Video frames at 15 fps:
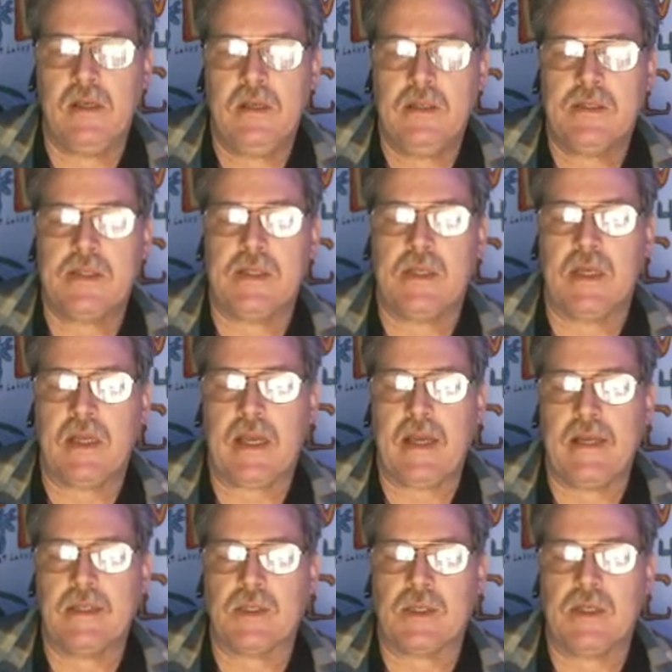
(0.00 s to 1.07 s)

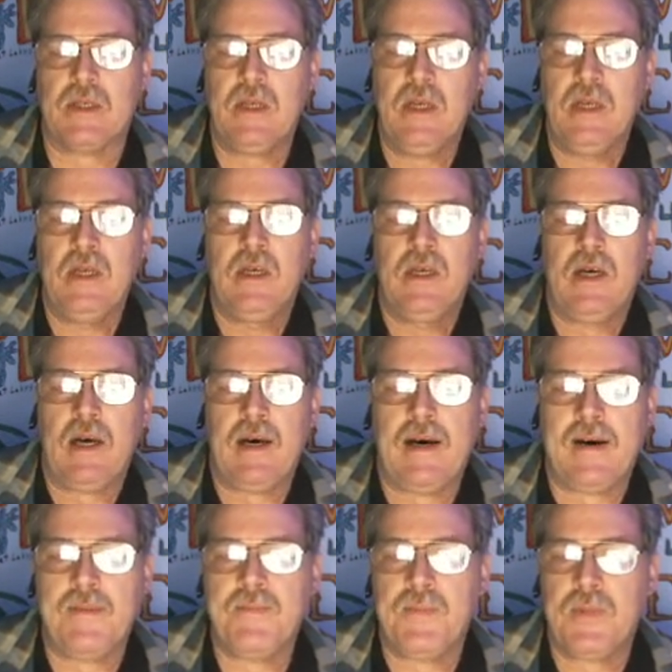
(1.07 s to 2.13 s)
syndication.
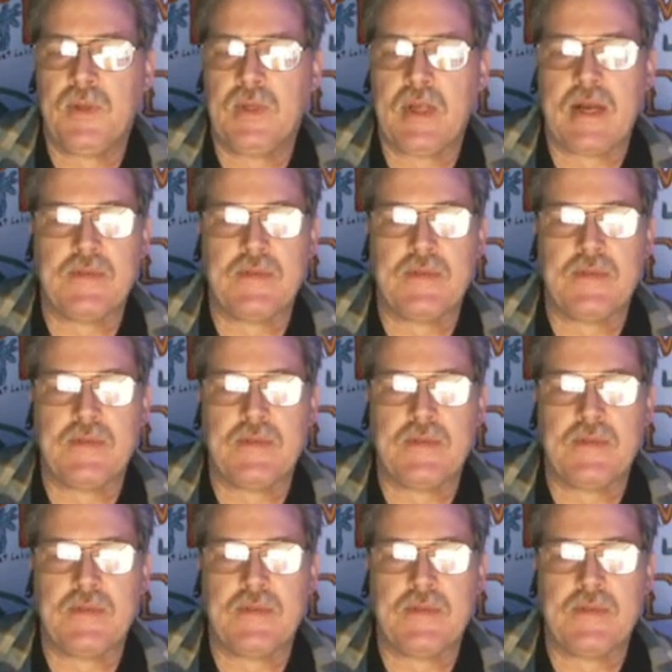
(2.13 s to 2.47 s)
Love